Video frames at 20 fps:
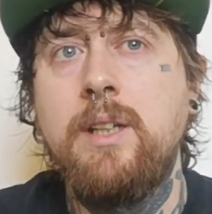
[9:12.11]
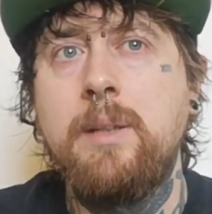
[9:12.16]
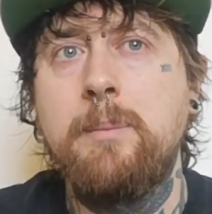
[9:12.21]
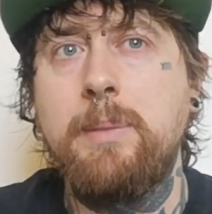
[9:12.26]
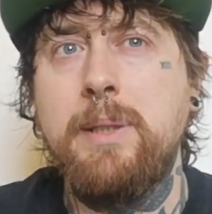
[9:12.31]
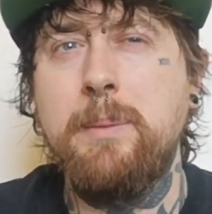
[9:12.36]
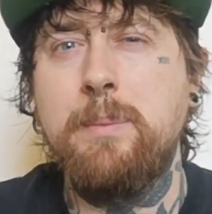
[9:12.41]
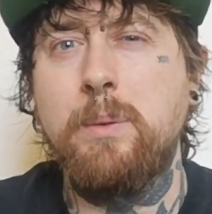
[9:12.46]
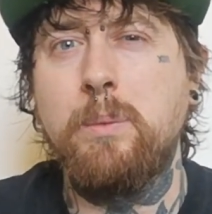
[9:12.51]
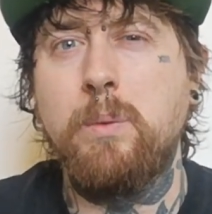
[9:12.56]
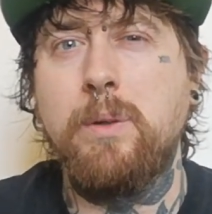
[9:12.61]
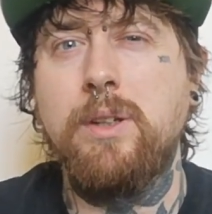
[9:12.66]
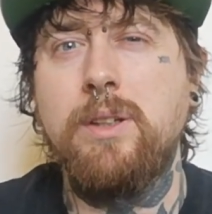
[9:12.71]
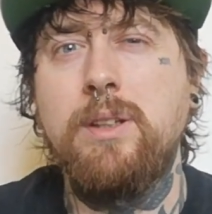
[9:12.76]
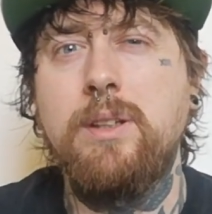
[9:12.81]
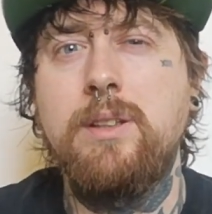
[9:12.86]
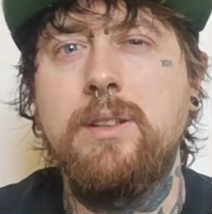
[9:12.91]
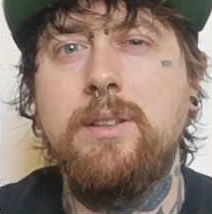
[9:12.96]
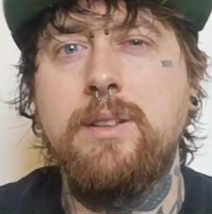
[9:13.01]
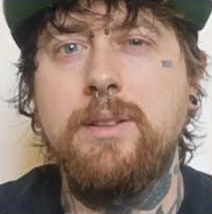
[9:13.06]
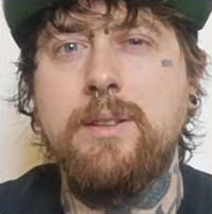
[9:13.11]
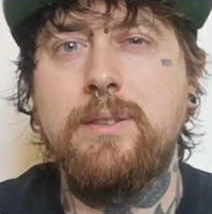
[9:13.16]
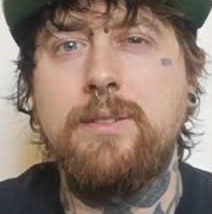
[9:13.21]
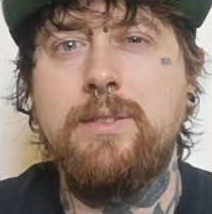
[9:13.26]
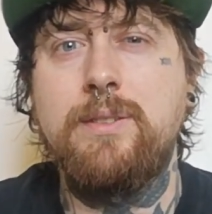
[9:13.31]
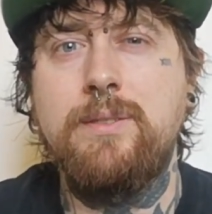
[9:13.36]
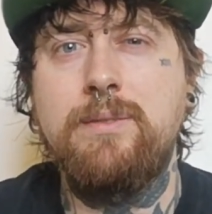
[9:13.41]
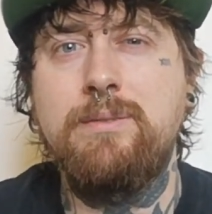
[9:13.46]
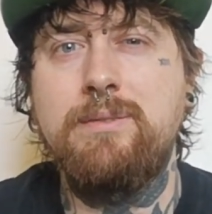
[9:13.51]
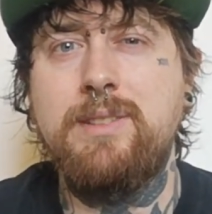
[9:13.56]
people want to
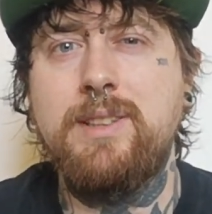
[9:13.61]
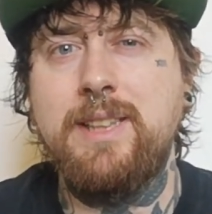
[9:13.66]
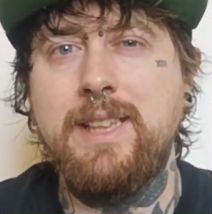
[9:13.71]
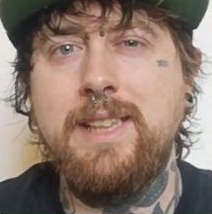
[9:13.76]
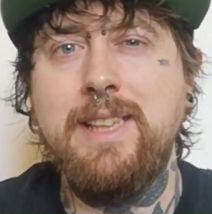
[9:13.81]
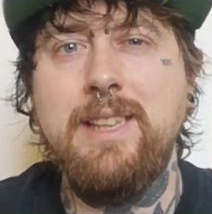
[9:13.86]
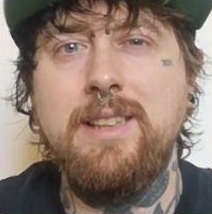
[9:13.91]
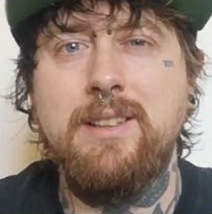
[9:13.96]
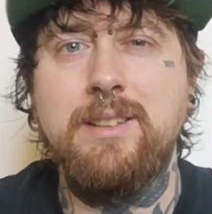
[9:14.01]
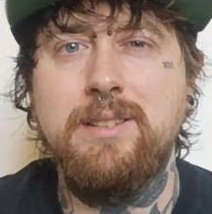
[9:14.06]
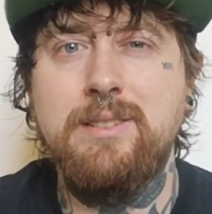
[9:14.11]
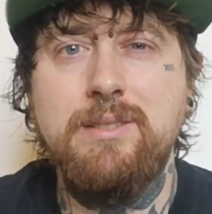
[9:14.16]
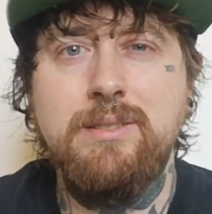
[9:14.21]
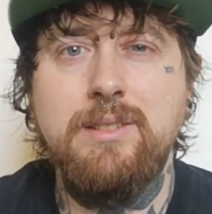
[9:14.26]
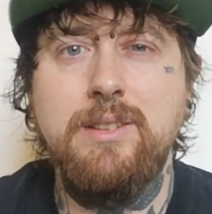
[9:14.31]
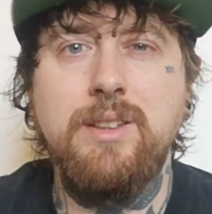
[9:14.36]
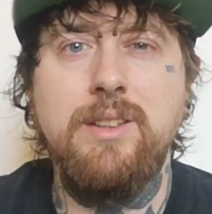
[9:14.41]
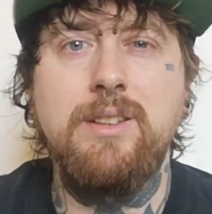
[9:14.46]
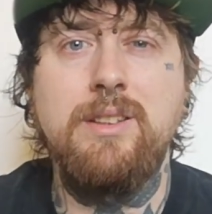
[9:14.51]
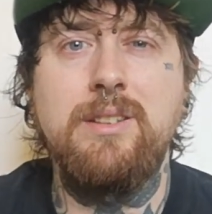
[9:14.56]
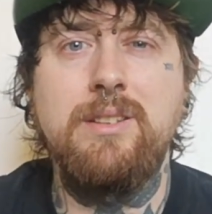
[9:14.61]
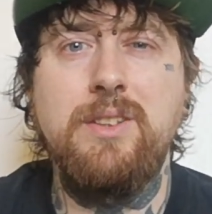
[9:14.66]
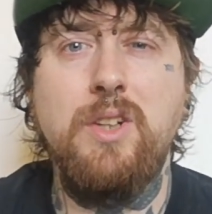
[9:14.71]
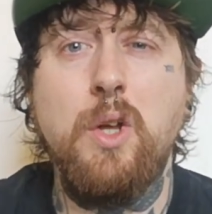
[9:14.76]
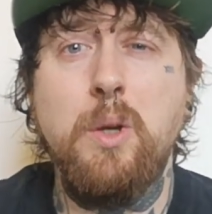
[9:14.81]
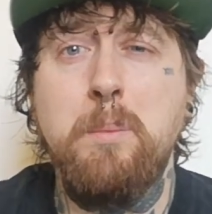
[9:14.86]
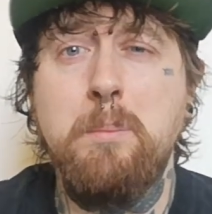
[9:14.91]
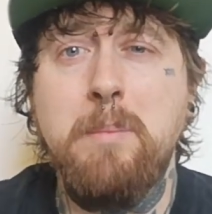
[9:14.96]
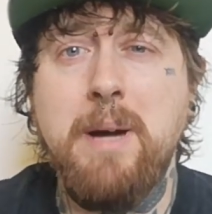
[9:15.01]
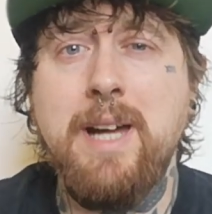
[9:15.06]
see a
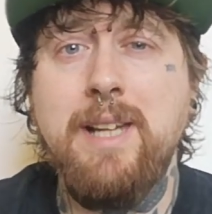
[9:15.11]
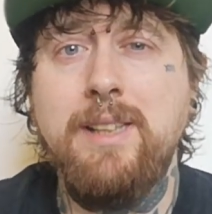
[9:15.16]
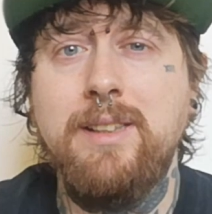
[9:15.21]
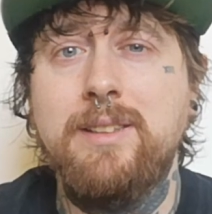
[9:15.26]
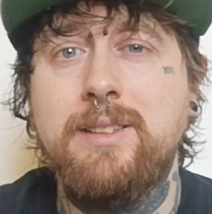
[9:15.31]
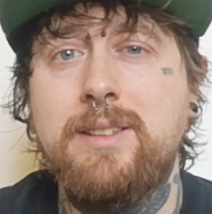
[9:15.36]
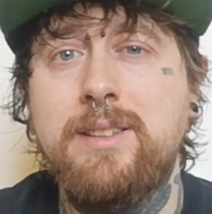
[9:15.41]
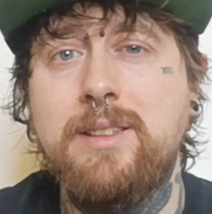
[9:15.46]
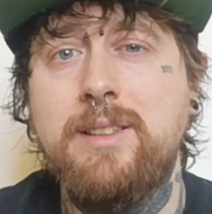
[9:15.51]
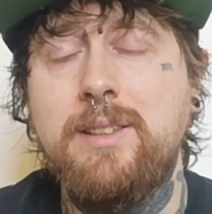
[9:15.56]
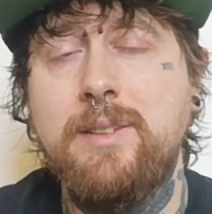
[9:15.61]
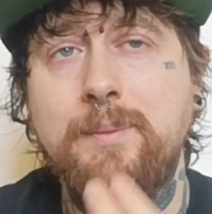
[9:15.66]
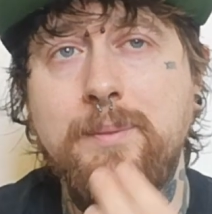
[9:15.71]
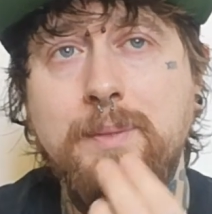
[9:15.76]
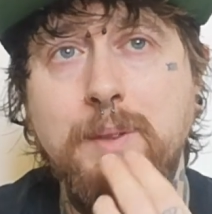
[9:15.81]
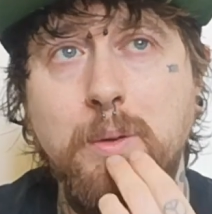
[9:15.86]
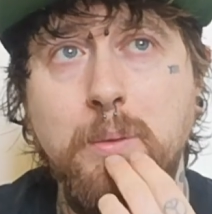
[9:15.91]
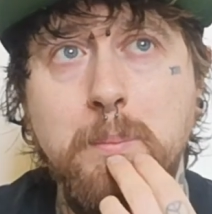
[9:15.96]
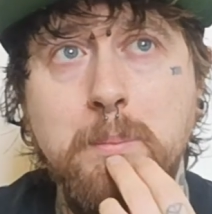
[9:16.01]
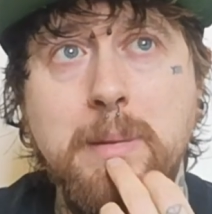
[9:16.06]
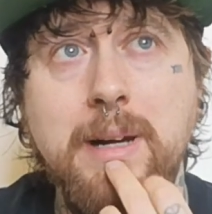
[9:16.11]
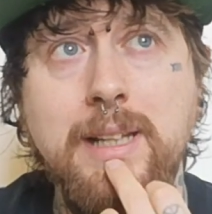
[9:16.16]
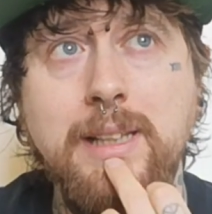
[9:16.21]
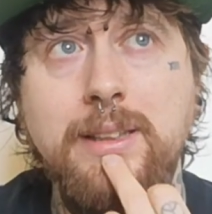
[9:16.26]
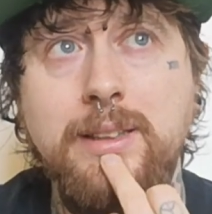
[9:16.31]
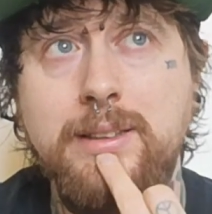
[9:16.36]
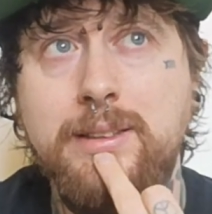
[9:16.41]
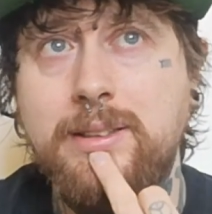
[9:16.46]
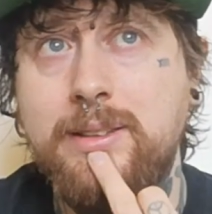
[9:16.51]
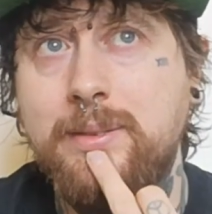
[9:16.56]
non-biased,
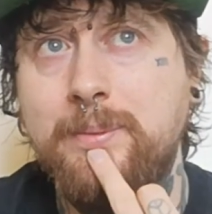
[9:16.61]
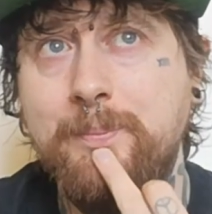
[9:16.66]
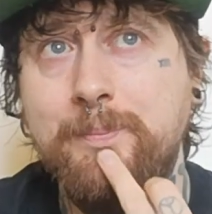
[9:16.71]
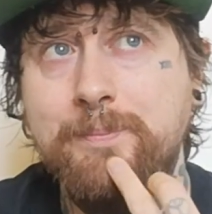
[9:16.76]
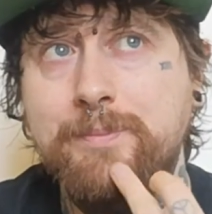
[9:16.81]
unbiased